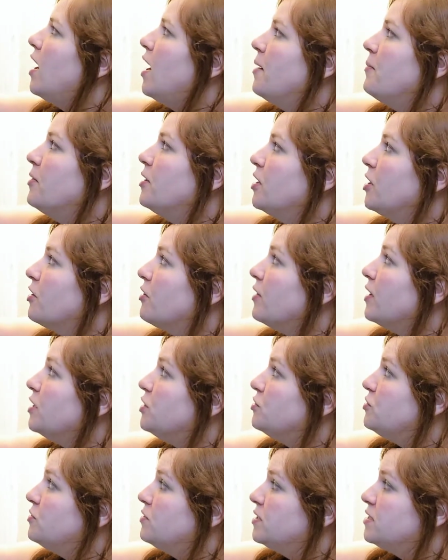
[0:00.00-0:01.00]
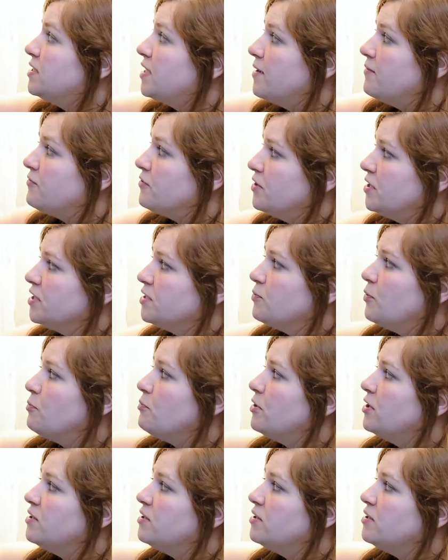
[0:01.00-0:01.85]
I'm going to go ahead and do the same for this one,